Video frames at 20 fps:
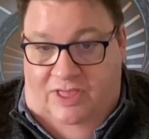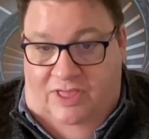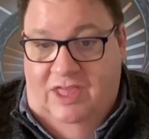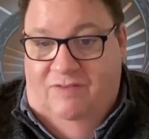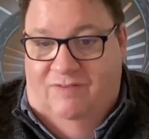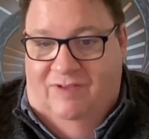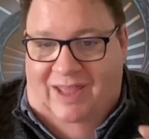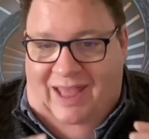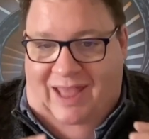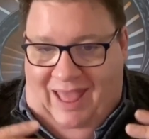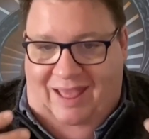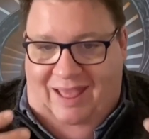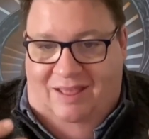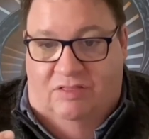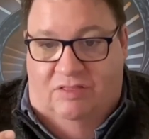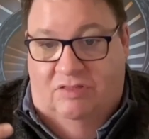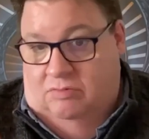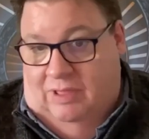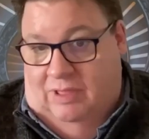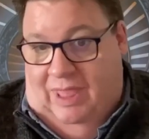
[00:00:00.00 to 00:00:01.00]
of it
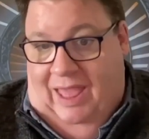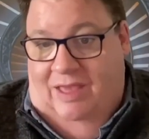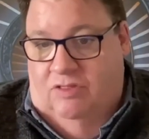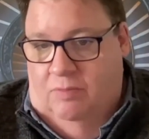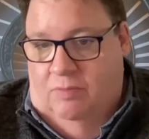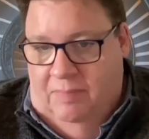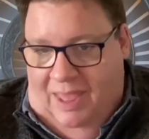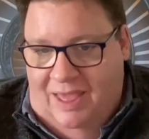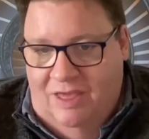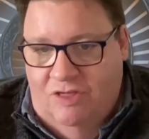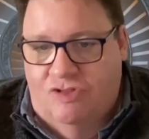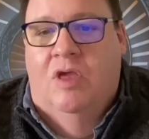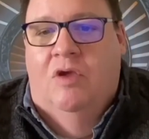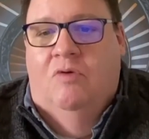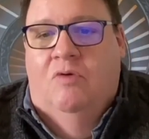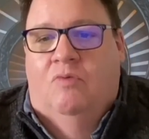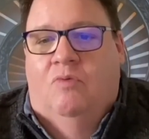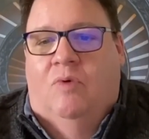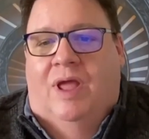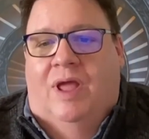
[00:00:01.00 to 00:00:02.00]
as a mesh
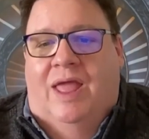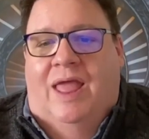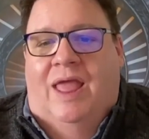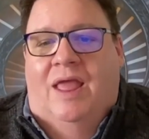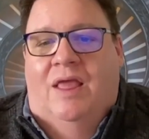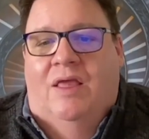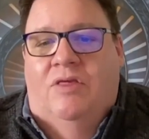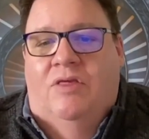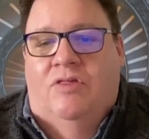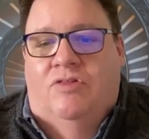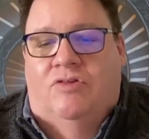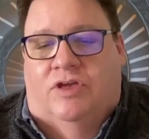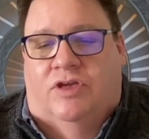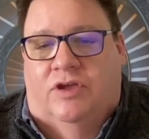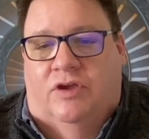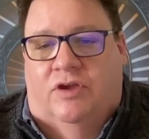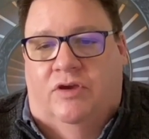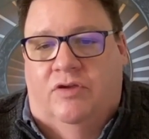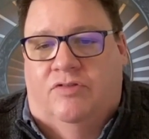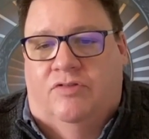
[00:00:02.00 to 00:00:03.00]
where
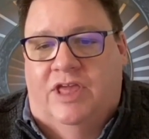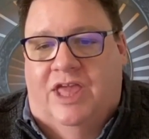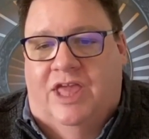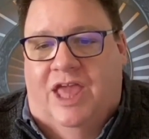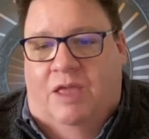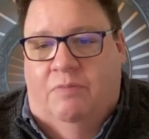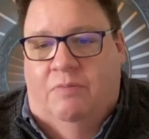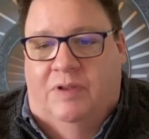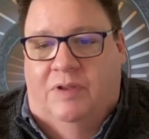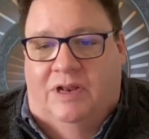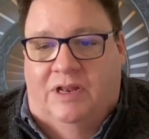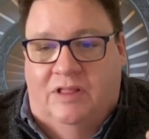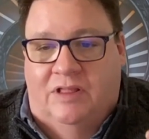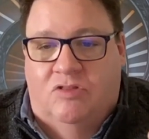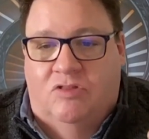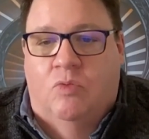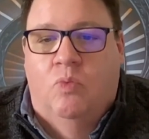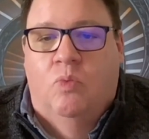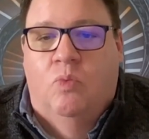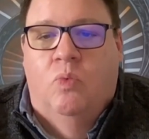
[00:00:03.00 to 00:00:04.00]
security capabilities
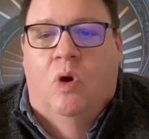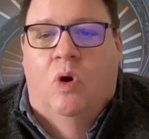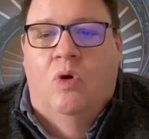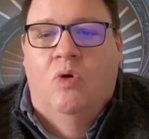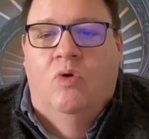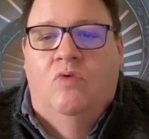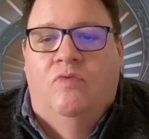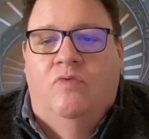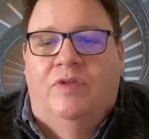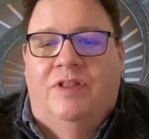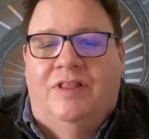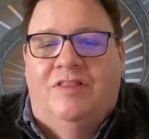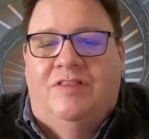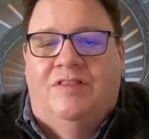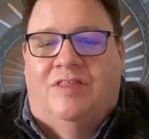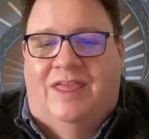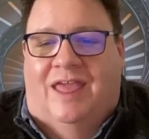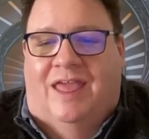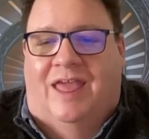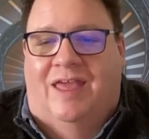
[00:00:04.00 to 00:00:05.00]
are woven
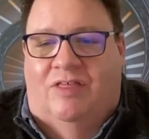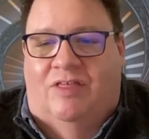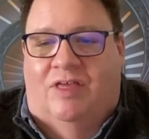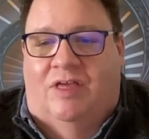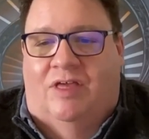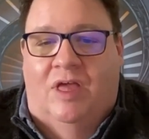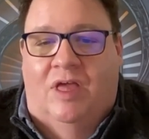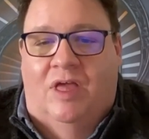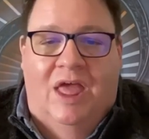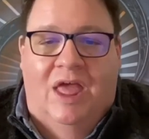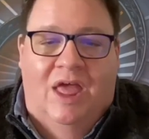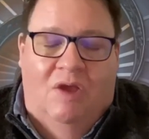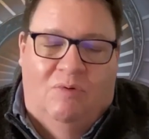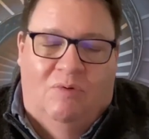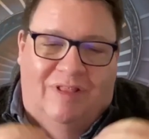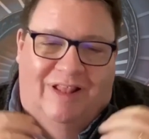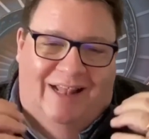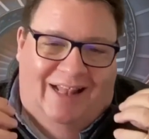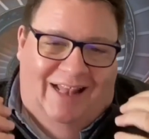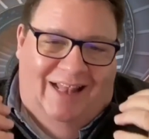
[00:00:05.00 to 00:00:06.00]
together
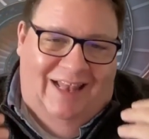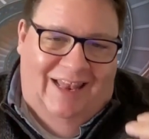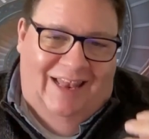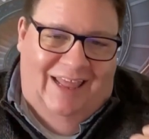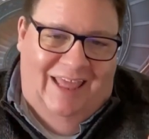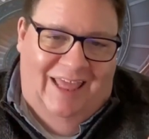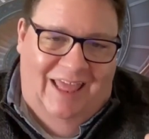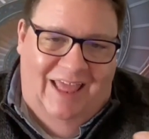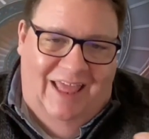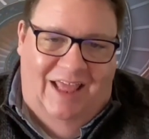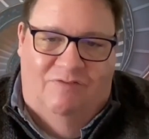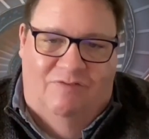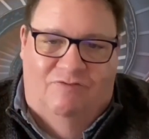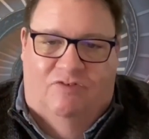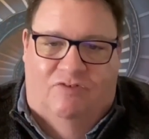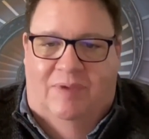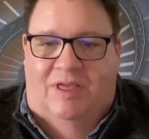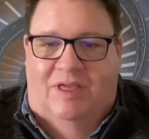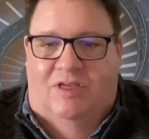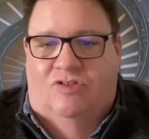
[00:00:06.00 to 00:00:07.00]
with clear
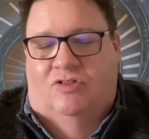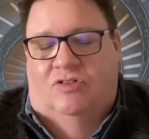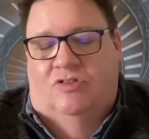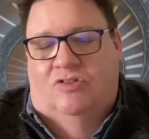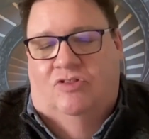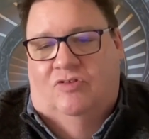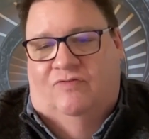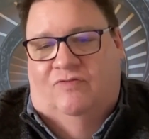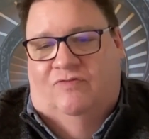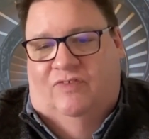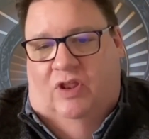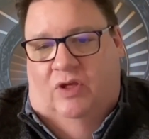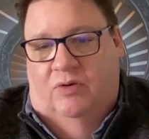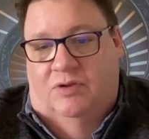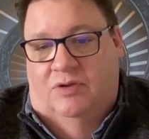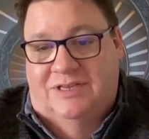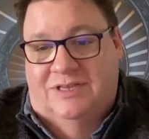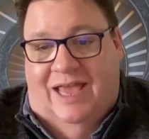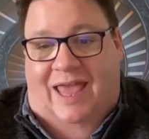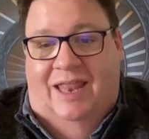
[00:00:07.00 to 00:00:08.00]
information
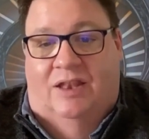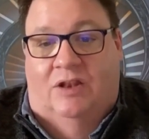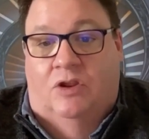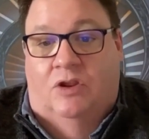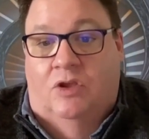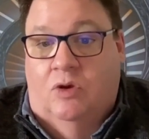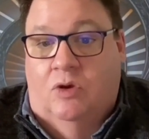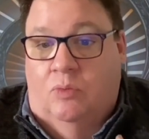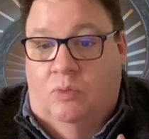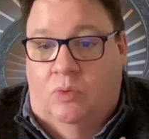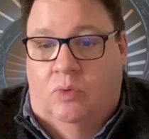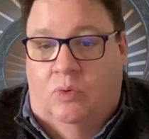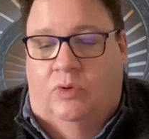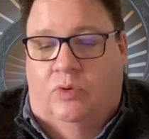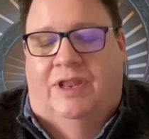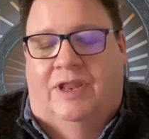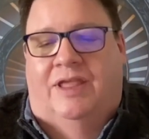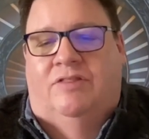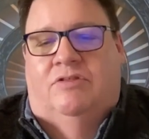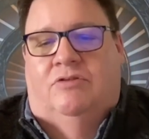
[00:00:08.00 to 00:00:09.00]
flows and
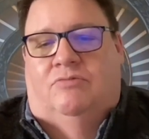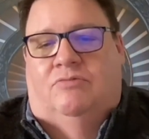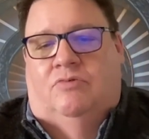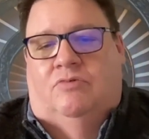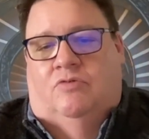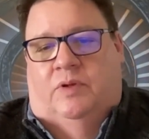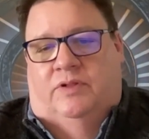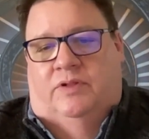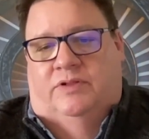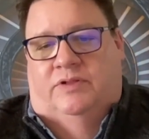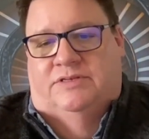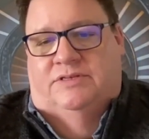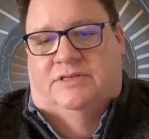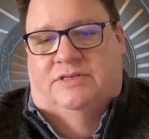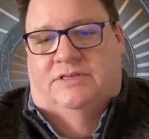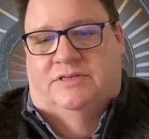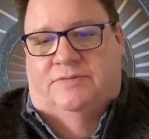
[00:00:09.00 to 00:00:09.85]
coordinated responses.